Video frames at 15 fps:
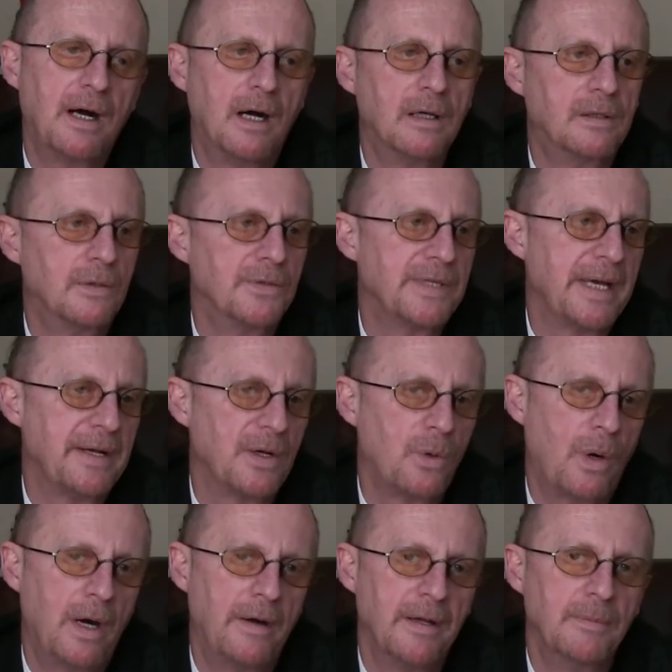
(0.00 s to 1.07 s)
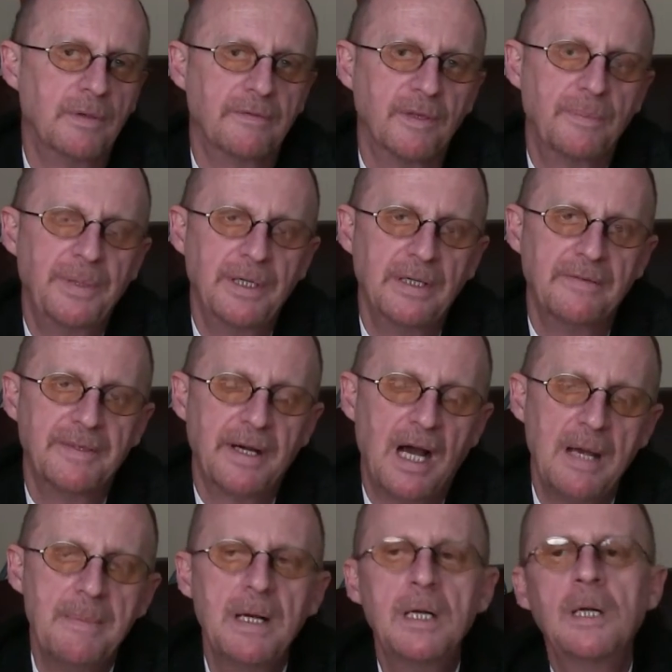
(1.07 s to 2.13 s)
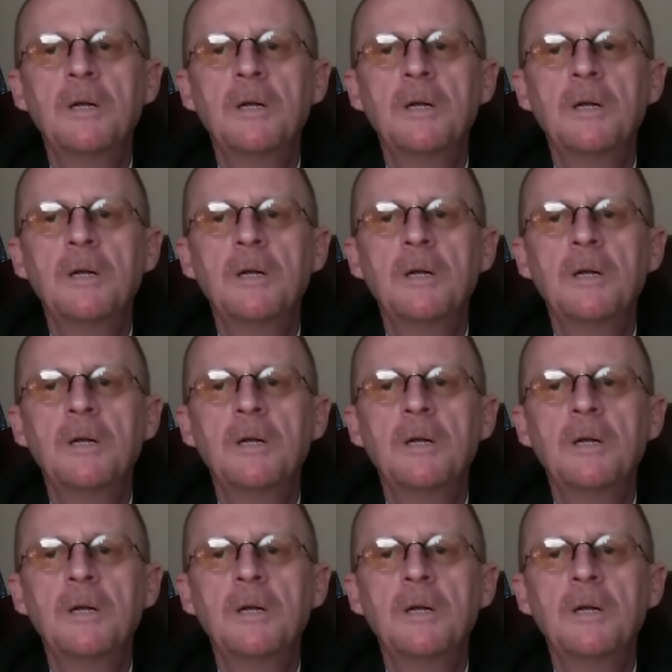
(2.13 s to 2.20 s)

uncles had acquired them over a period of time.